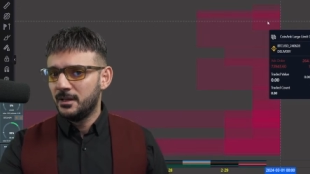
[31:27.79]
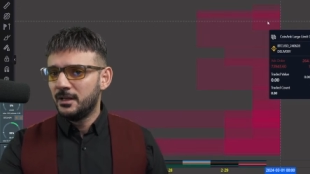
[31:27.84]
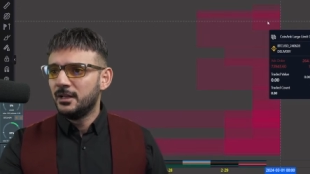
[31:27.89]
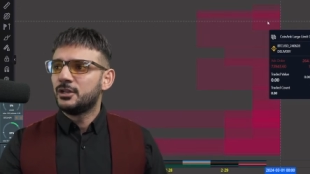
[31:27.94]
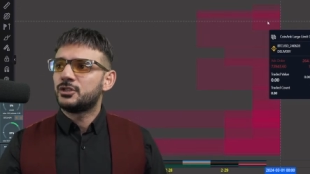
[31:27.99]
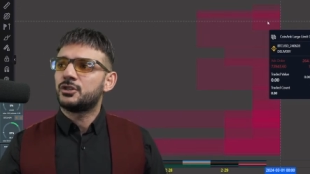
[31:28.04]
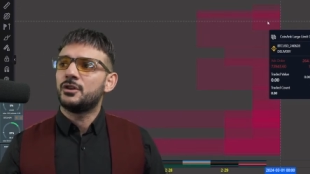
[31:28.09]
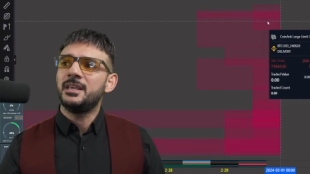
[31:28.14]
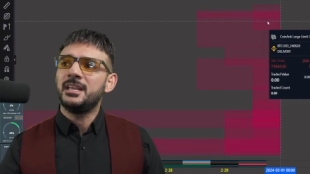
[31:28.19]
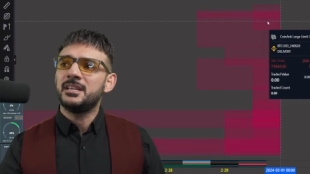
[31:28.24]

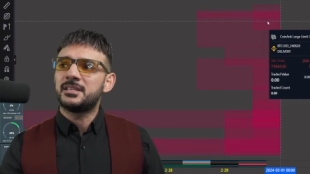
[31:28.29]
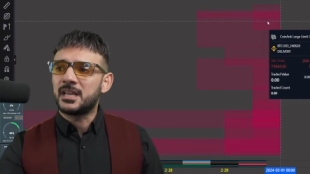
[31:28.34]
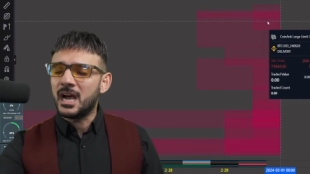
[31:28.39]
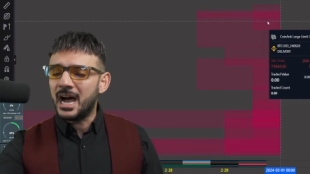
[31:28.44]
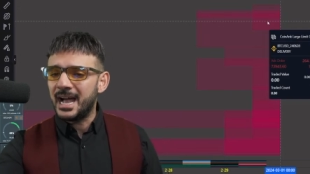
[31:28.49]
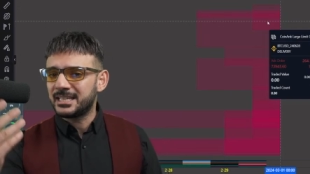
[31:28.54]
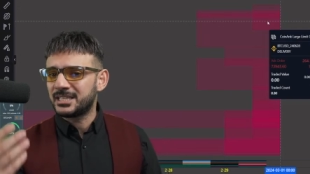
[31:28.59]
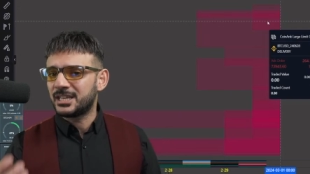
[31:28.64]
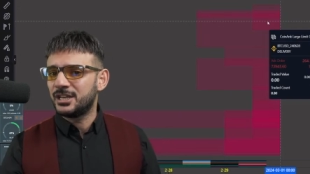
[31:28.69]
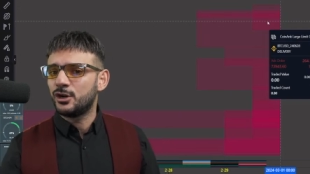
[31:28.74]
So these
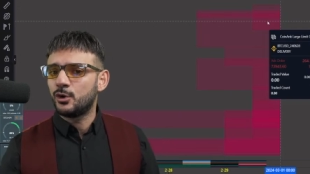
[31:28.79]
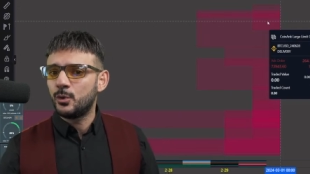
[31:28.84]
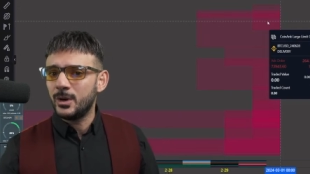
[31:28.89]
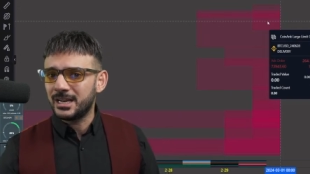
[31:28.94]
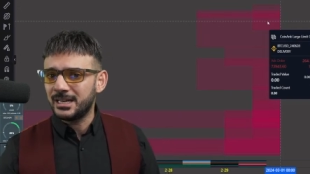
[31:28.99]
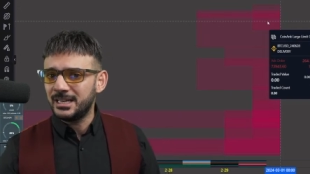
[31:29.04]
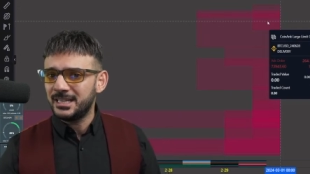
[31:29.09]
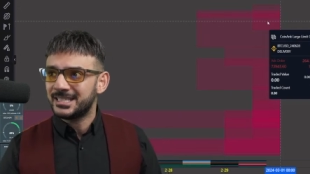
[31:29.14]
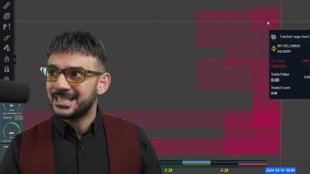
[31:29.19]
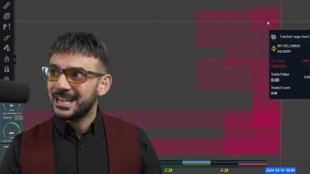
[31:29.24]
guys can
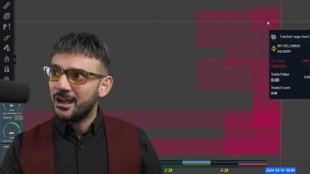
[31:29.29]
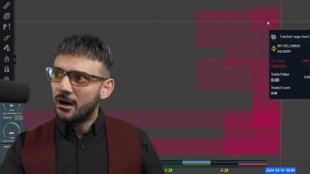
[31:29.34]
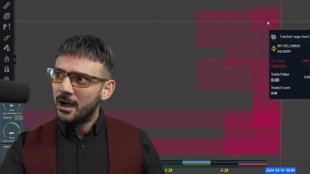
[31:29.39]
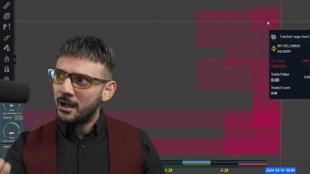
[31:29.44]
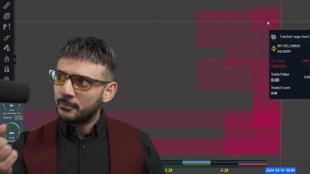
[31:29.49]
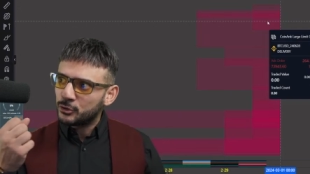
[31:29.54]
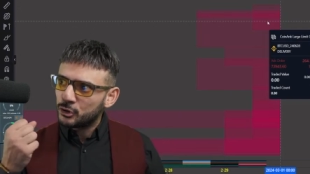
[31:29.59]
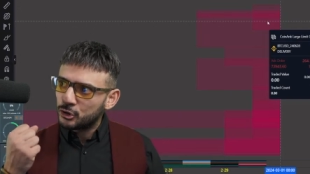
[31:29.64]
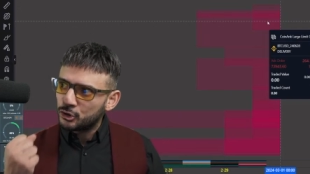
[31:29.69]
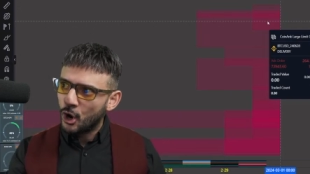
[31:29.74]
quickly sell.
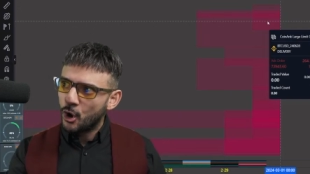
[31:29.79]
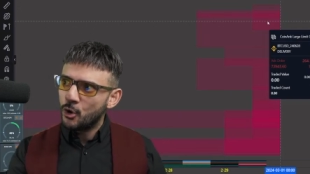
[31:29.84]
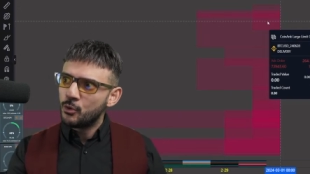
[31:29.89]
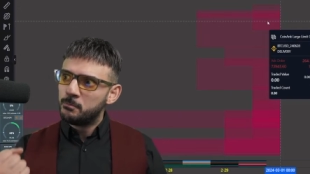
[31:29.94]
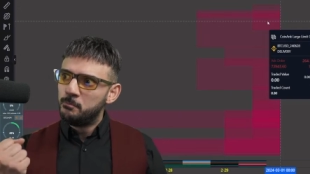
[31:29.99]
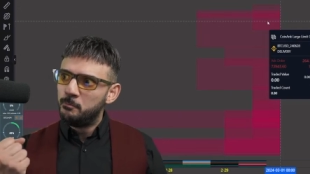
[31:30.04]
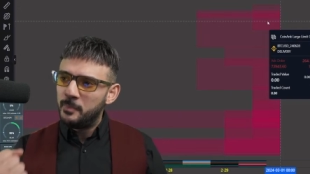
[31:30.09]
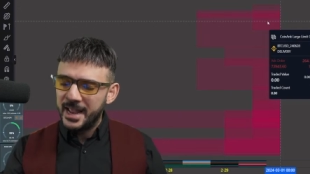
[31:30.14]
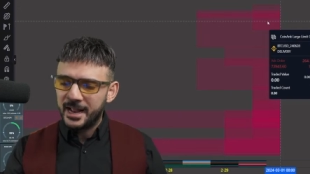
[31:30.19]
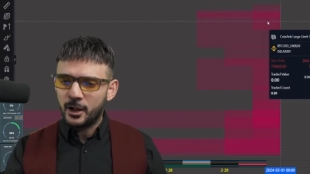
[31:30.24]
I've
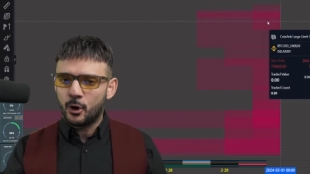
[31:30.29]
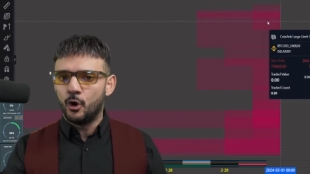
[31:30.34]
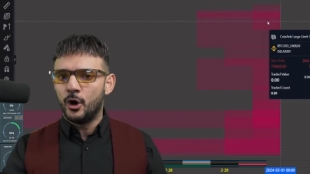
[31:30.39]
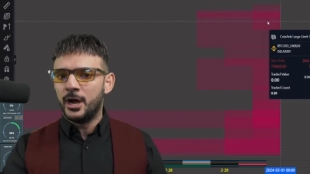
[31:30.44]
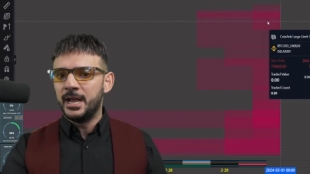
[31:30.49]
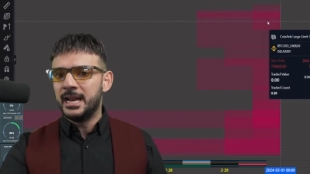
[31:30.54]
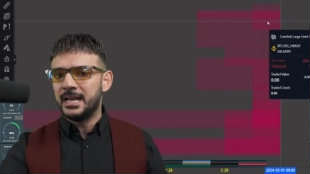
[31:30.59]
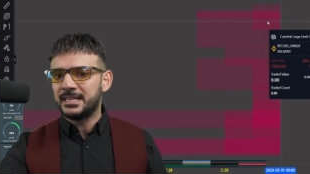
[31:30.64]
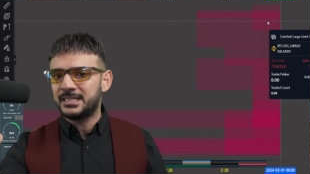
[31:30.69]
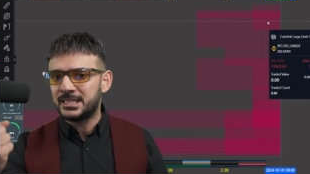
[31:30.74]
sold
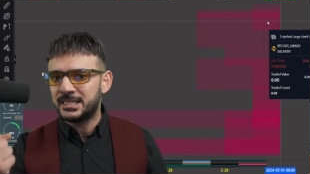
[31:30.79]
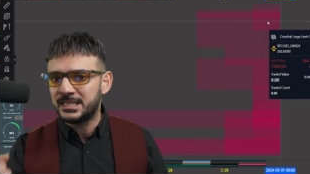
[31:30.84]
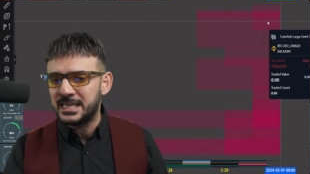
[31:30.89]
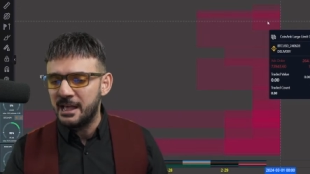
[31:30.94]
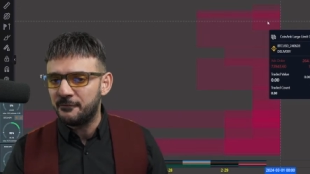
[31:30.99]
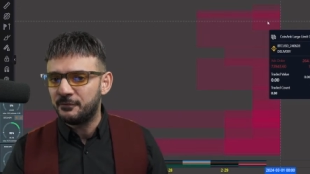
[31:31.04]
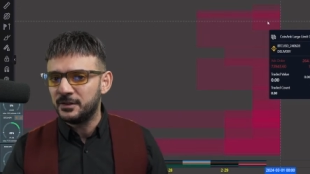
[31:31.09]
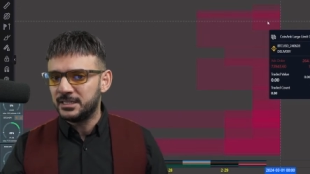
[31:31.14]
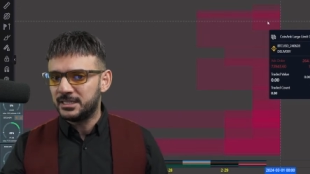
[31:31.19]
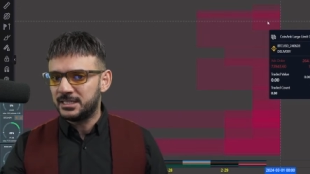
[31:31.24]
Bitcoin at
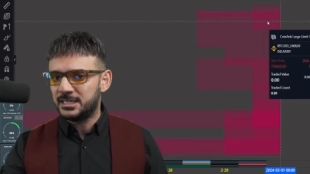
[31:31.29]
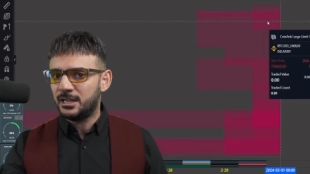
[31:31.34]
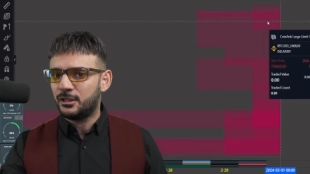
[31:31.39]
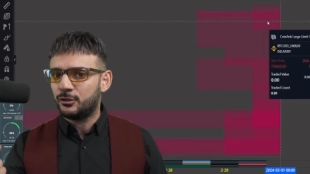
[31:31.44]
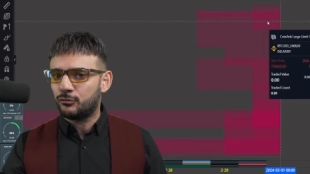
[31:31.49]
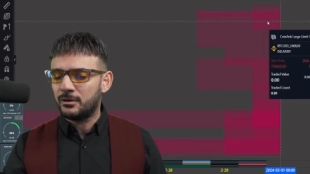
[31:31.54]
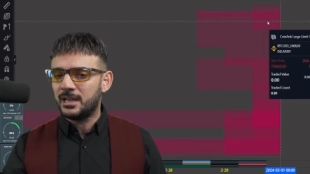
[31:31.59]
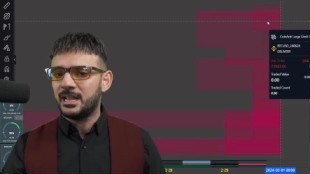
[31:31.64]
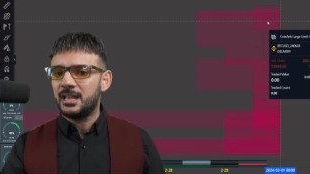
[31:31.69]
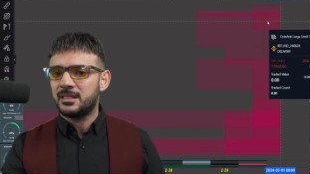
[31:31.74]

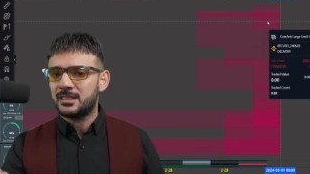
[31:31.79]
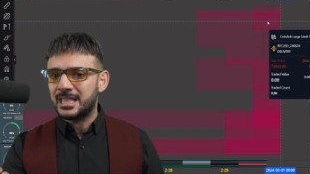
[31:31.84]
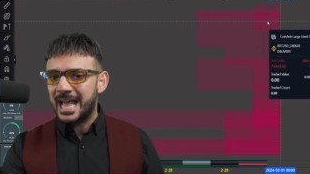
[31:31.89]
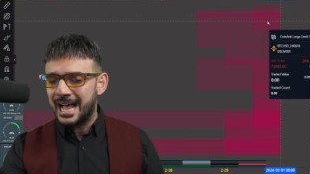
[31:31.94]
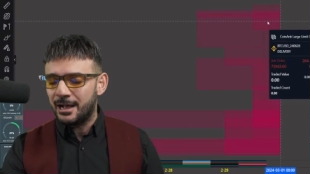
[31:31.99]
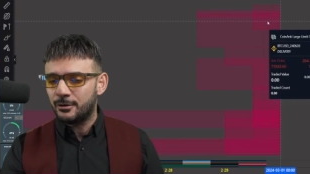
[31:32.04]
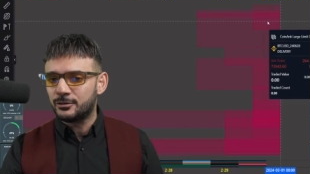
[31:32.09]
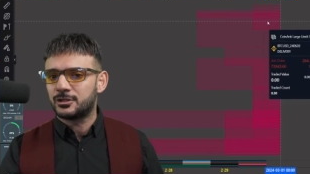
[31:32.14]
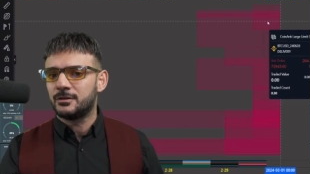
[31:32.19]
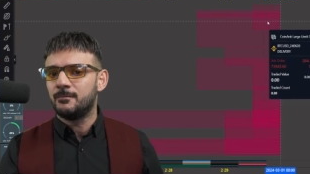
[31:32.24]

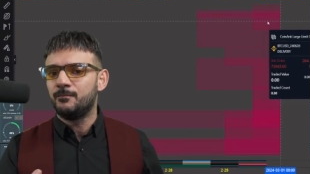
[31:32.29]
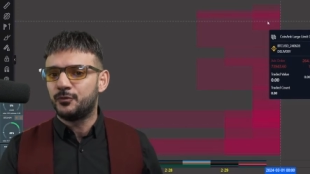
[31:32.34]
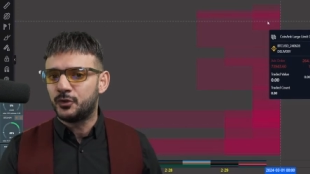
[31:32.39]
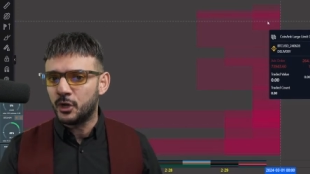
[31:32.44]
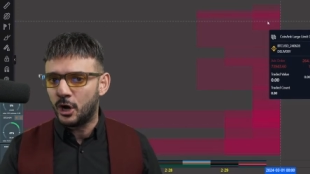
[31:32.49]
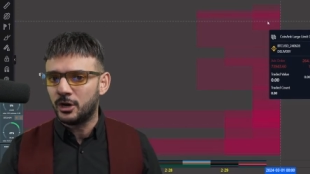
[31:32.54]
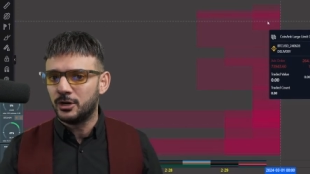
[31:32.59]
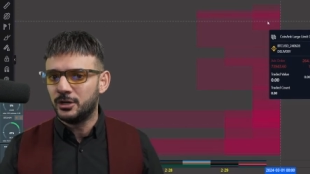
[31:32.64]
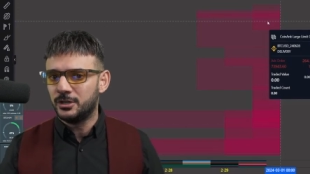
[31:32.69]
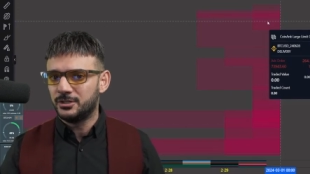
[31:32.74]

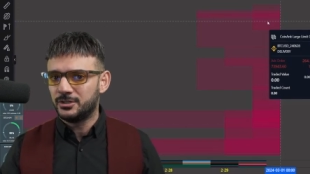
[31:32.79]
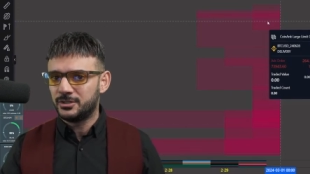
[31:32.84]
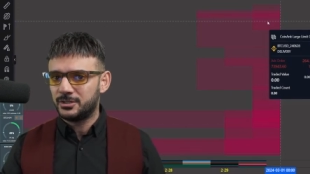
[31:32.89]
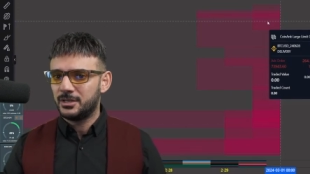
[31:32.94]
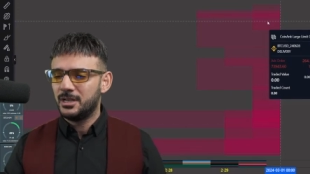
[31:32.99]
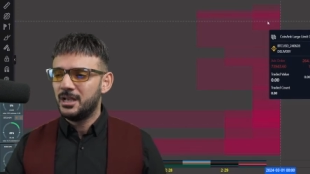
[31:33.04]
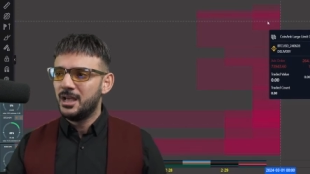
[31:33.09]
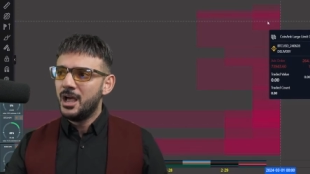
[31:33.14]
$73,000.